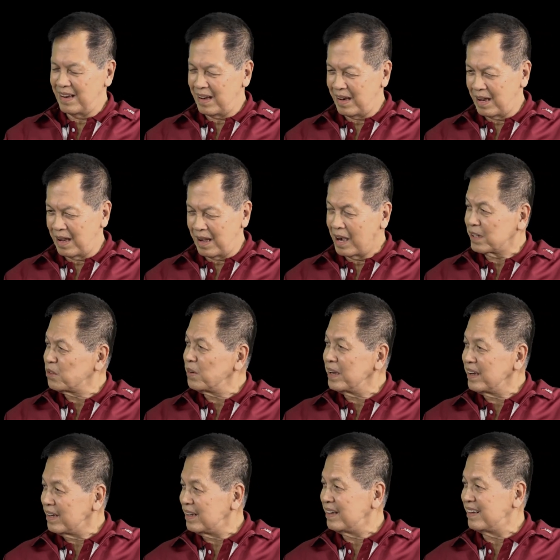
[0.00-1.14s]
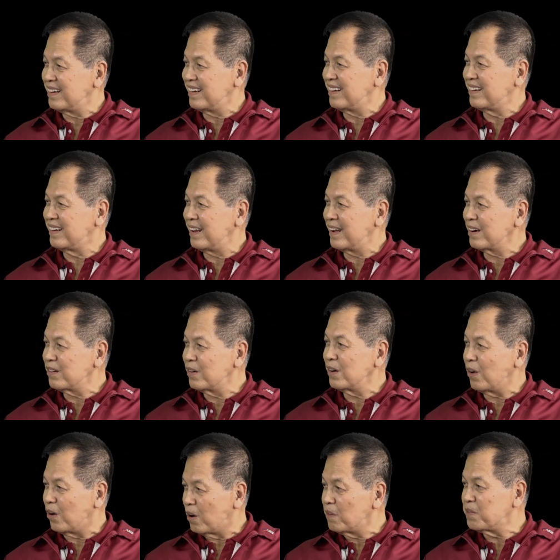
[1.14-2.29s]
actually, they are
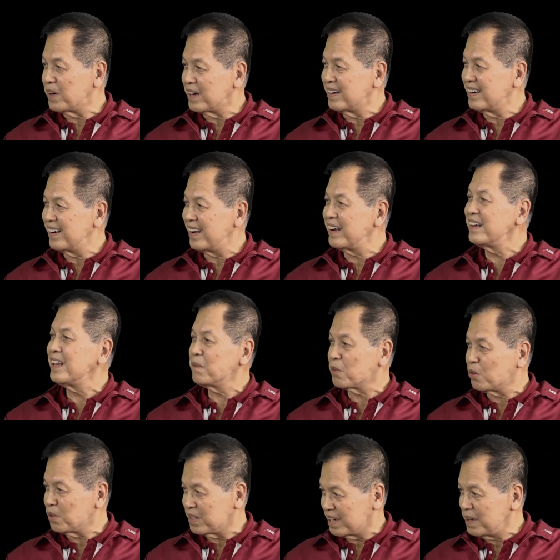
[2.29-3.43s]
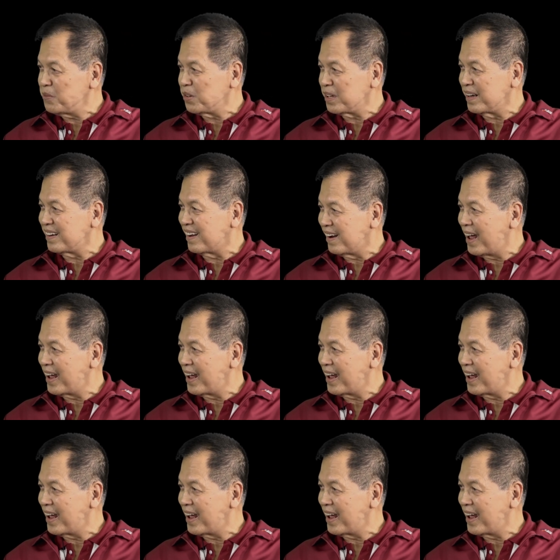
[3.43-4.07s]
all over, and they have contributed a